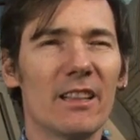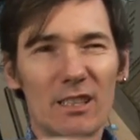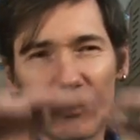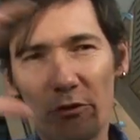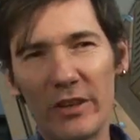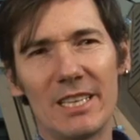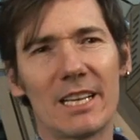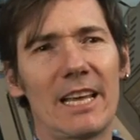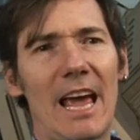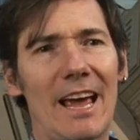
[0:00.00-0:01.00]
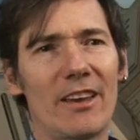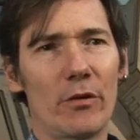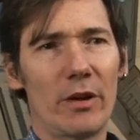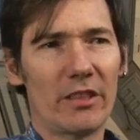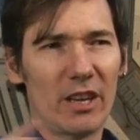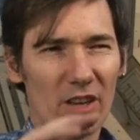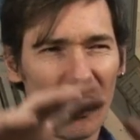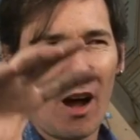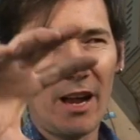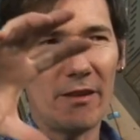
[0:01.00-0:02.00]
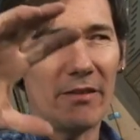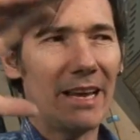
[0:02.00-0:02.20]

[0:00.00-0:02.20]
that's physically accurate, that kind of